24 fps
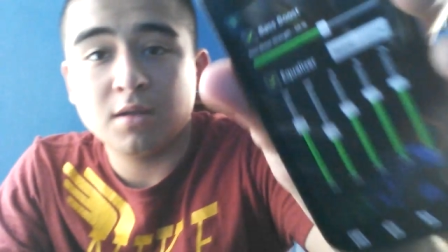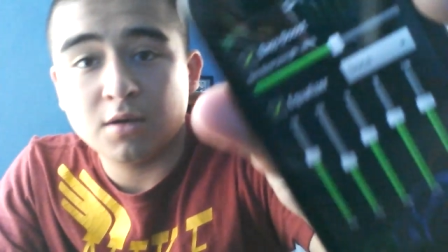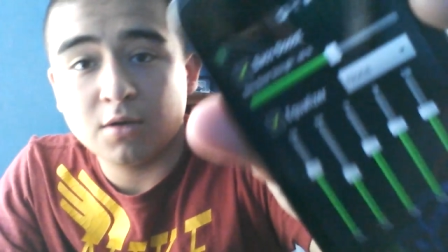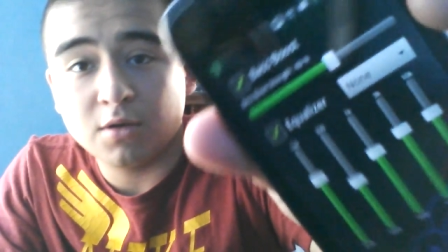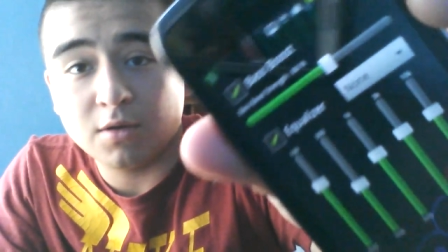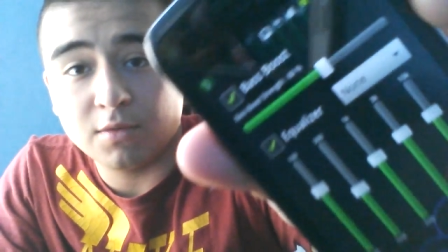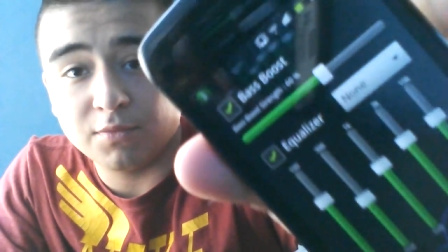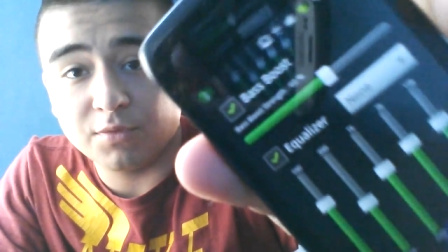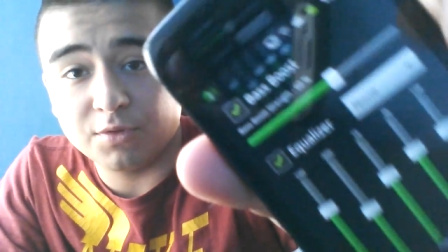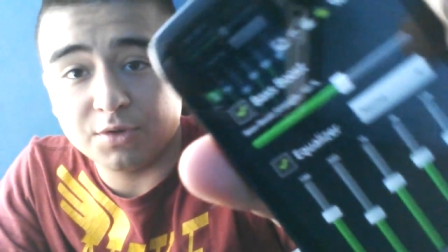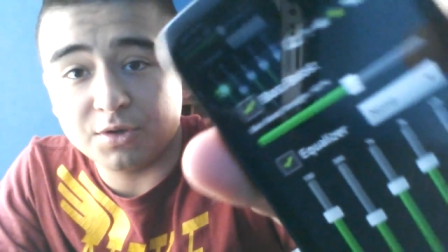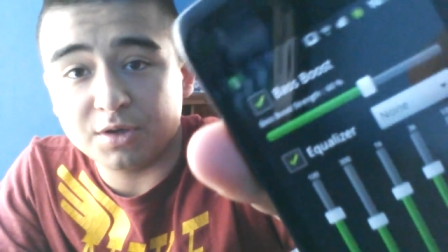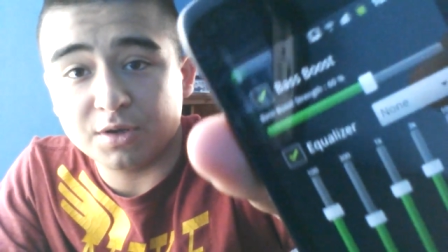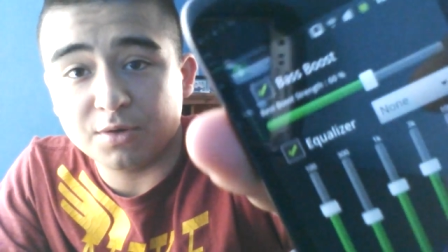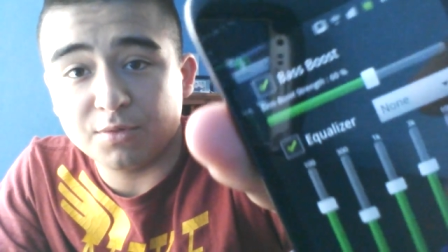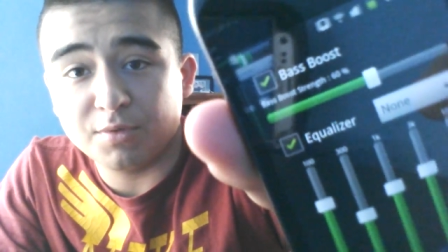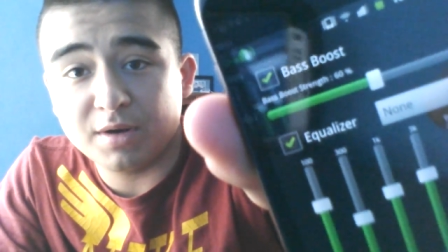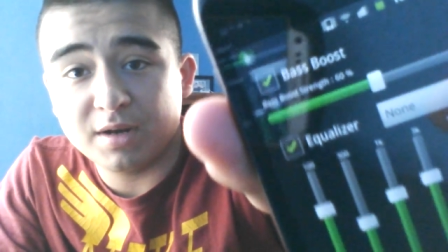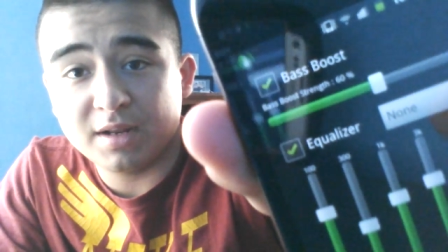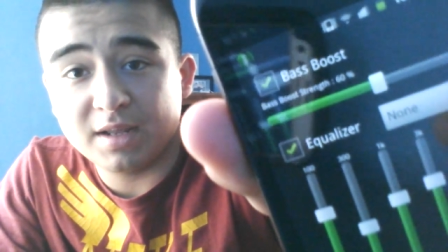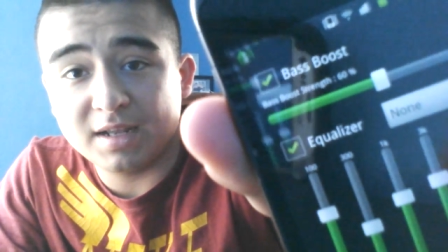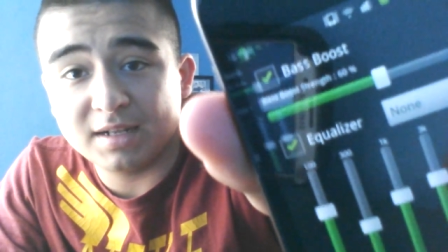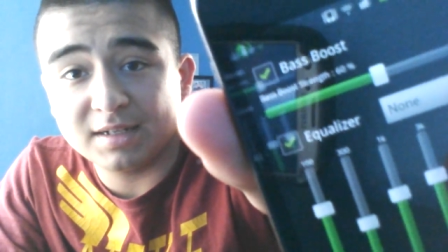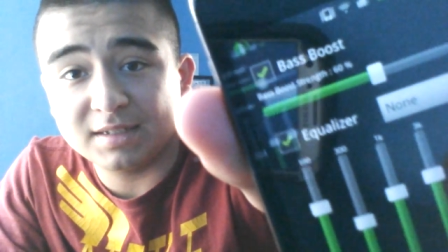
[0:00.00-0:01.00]
you can read it. It
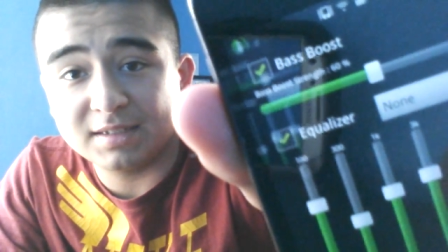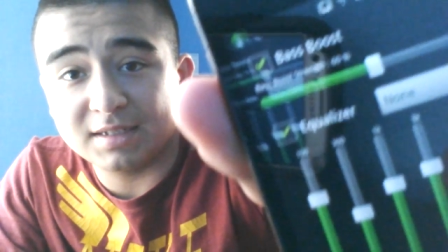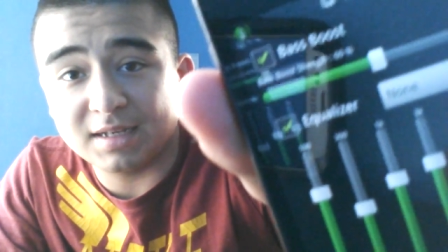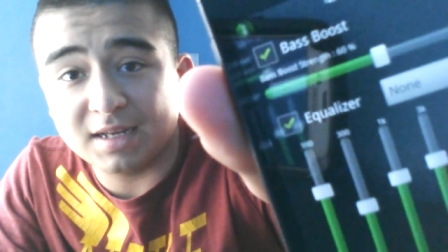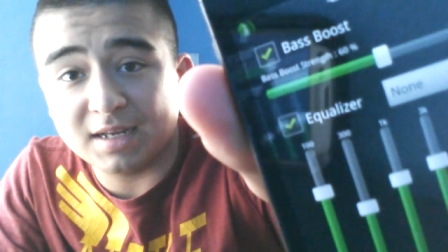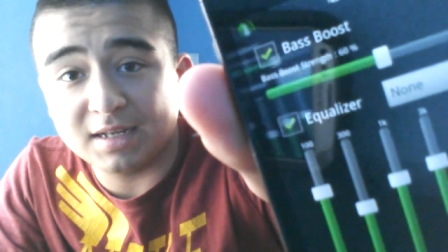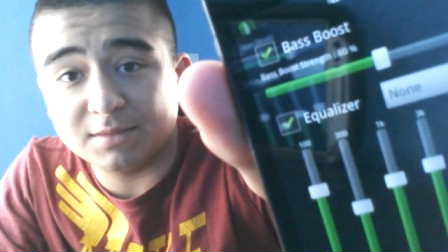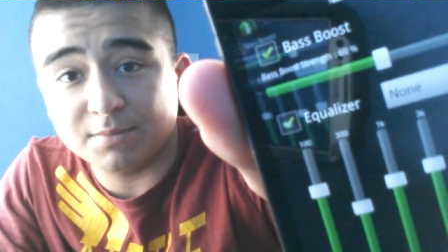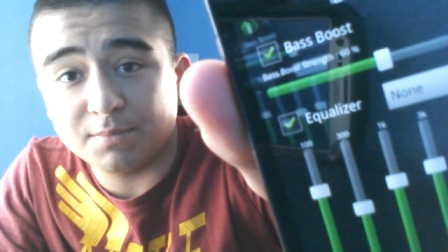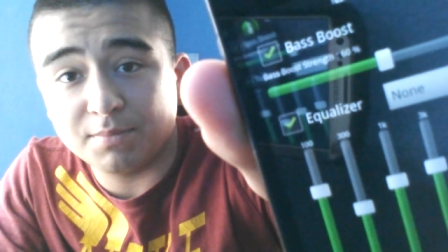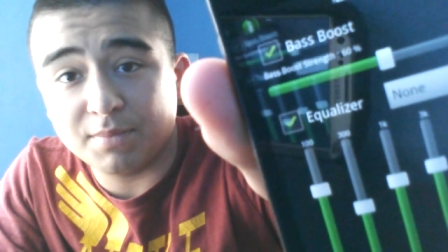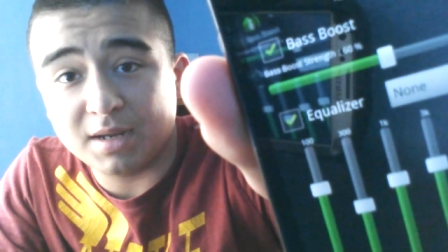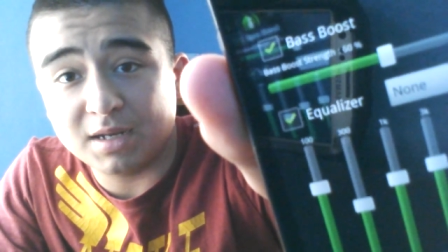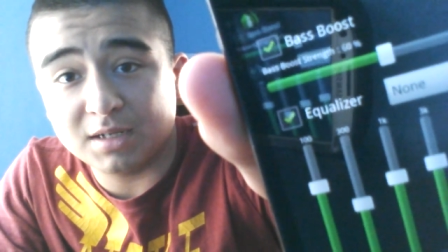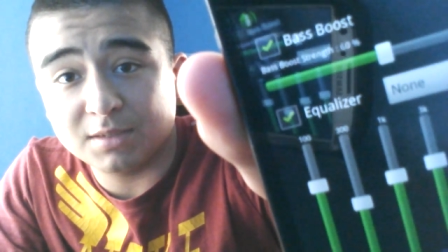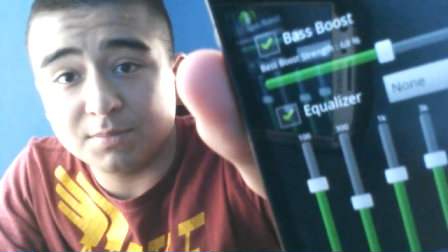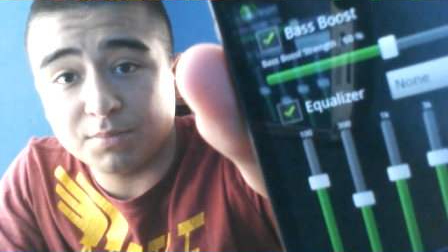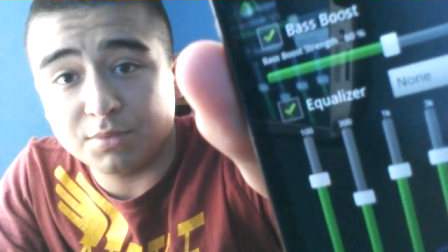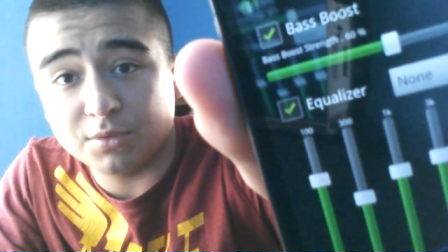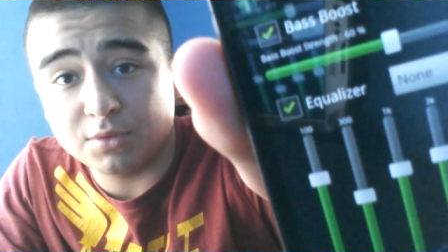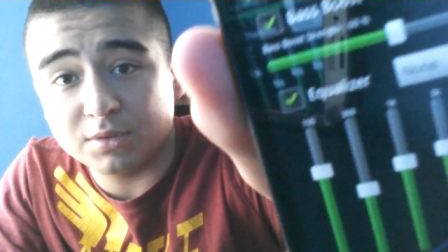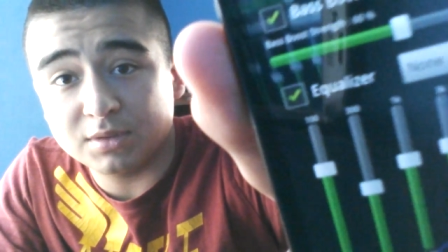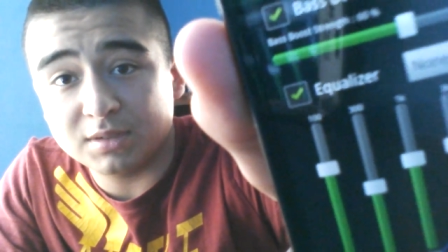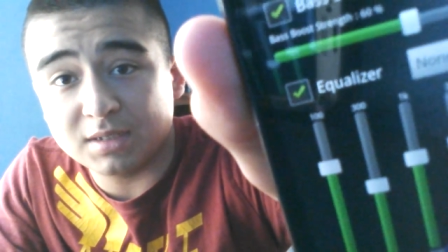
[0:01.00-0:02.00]
says bass boost,
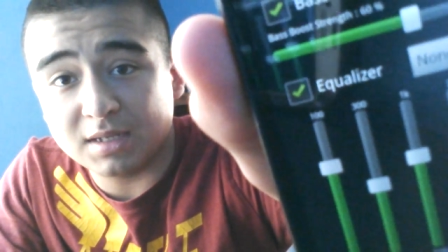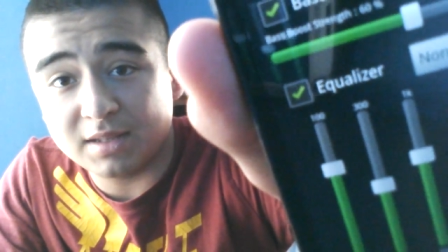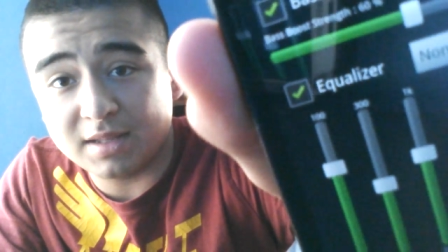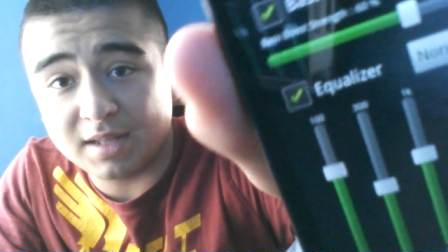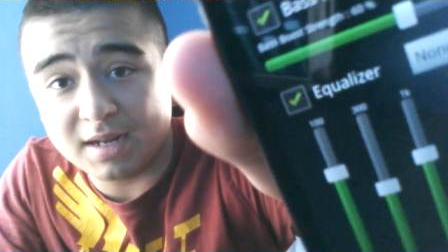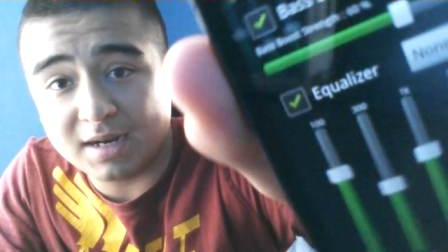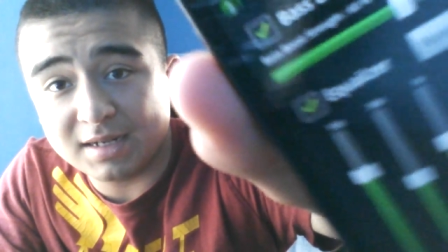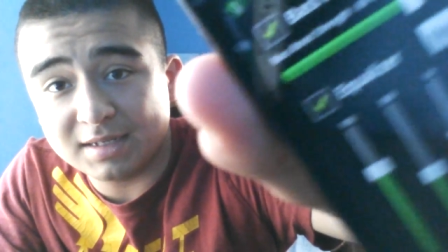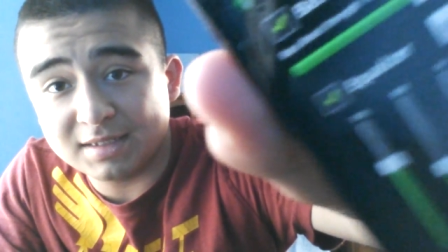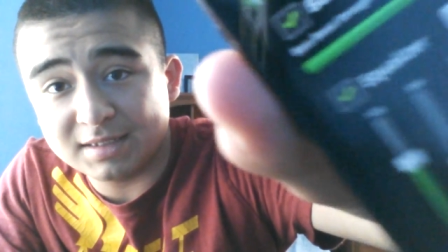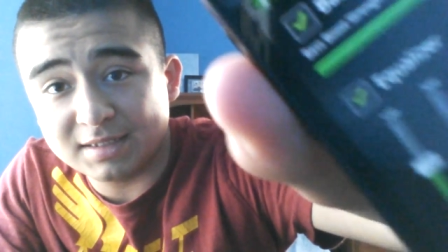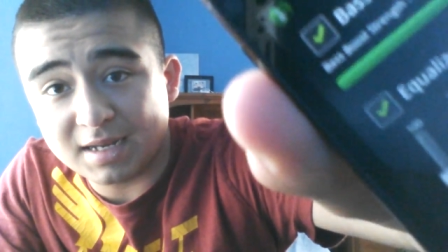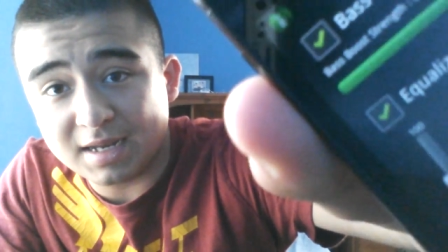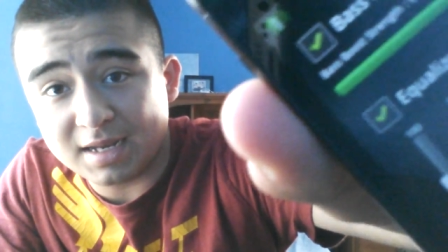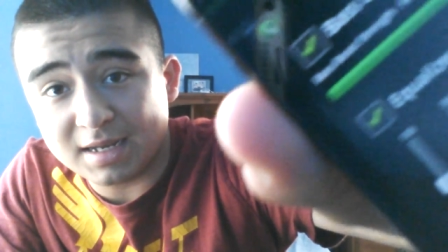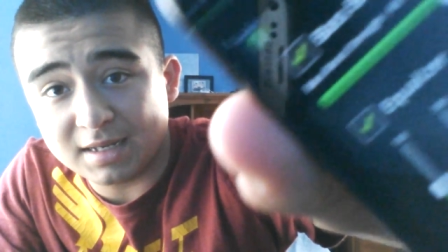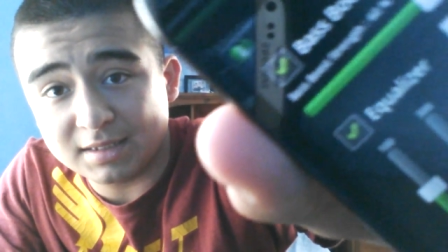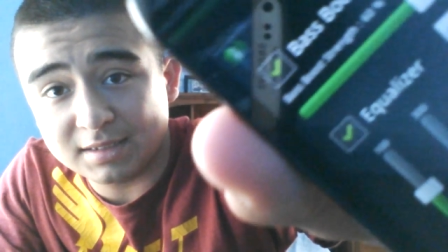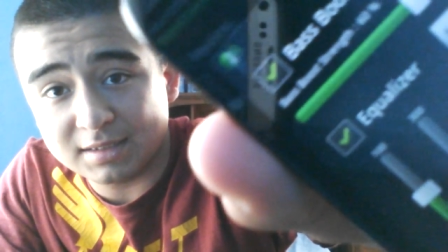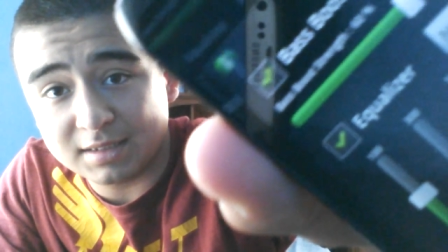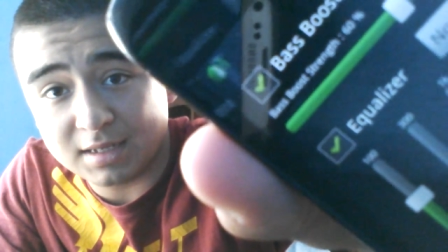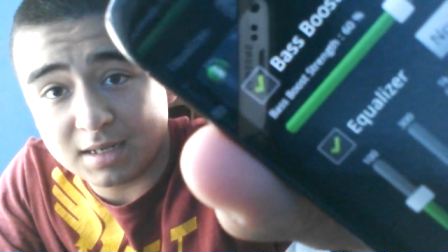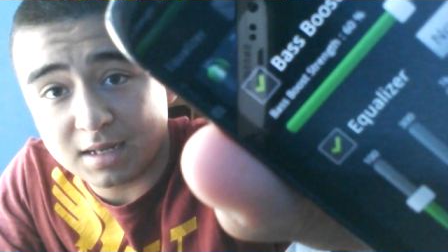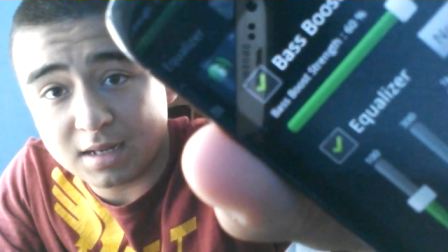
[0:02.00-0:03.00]
and then it says
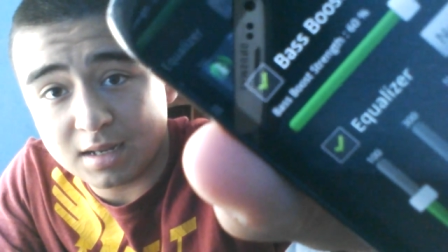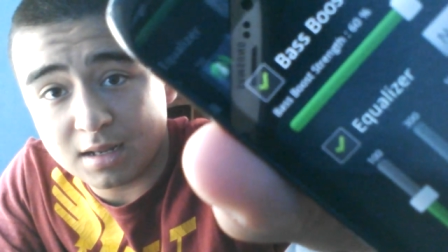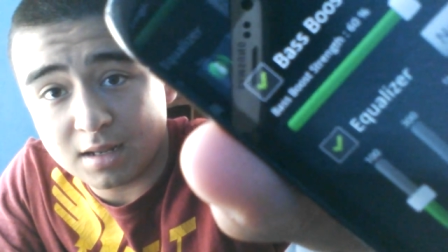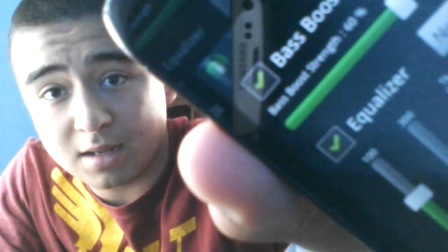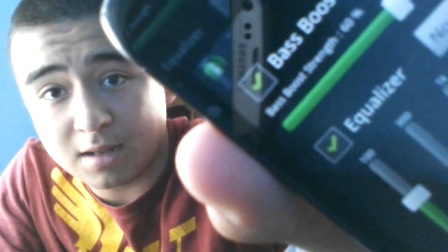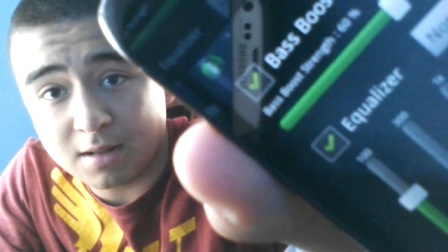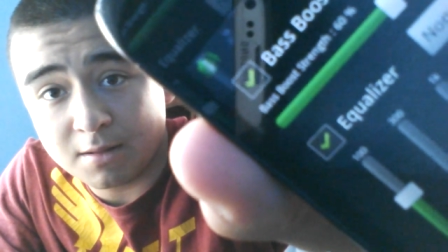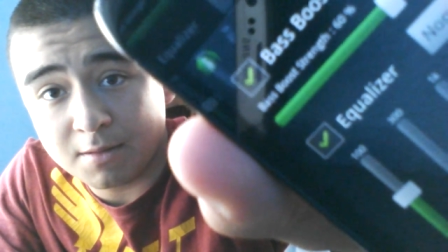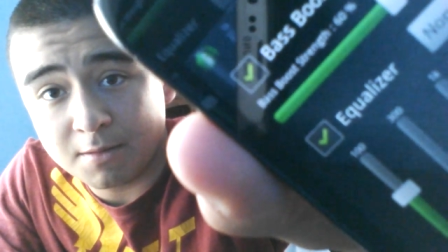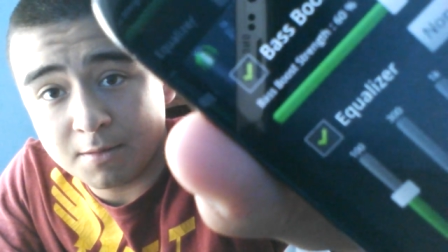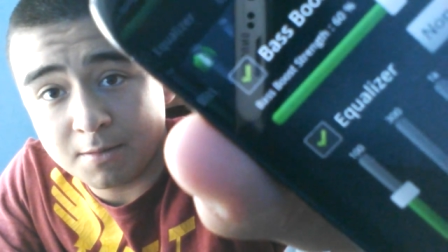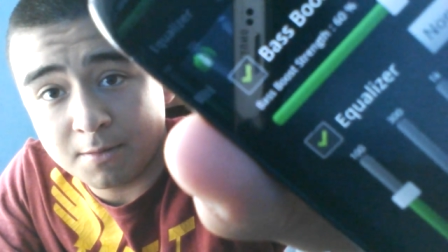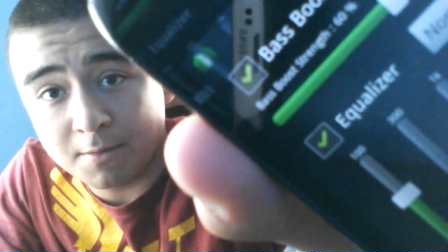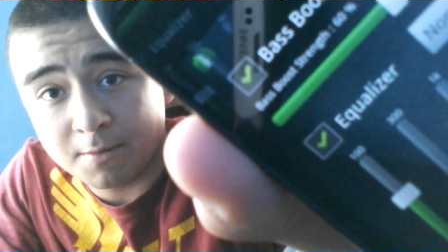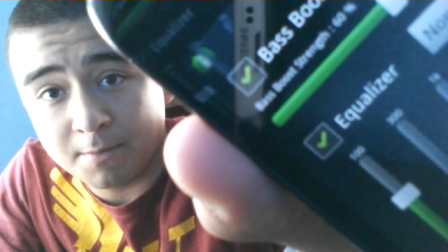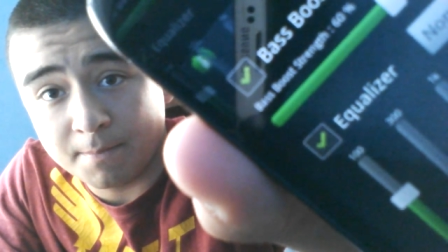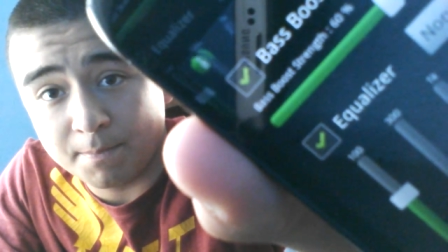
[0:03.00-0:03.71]
bass